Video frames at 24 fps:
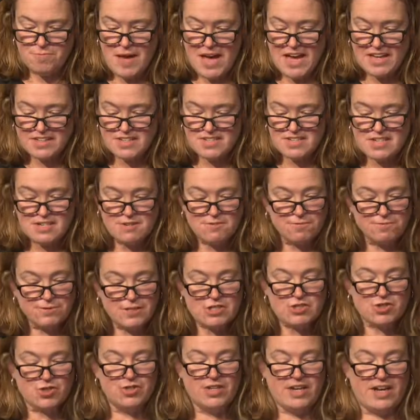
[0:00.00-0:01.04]
magazine
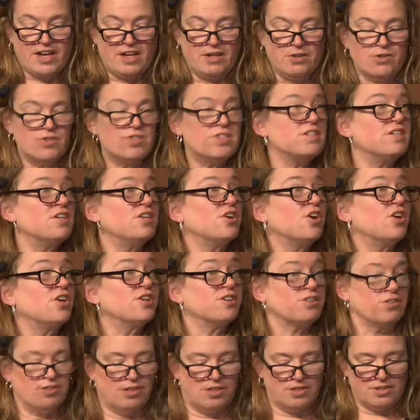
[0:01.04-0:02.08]
featured the house in an
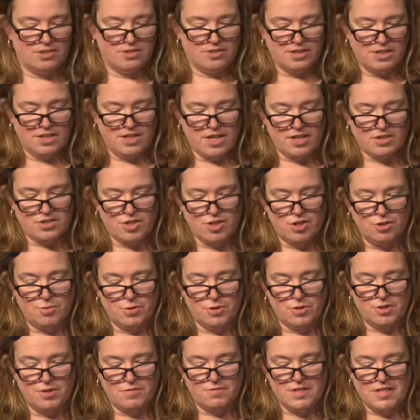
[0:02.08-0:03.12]
article in
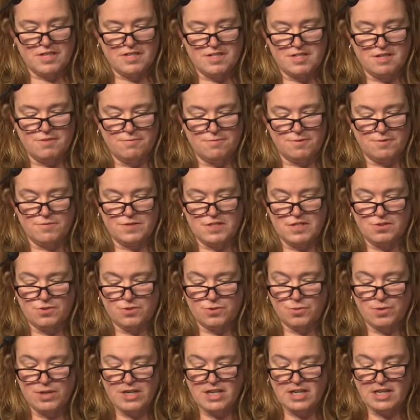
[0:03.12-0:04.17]
October of
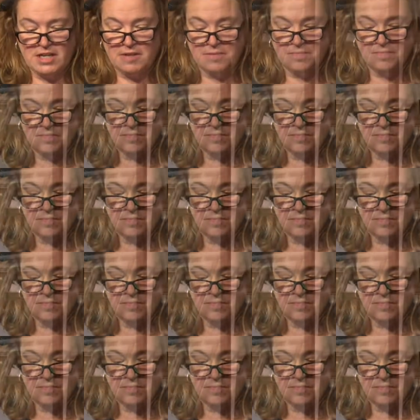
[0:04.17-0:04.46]
1953,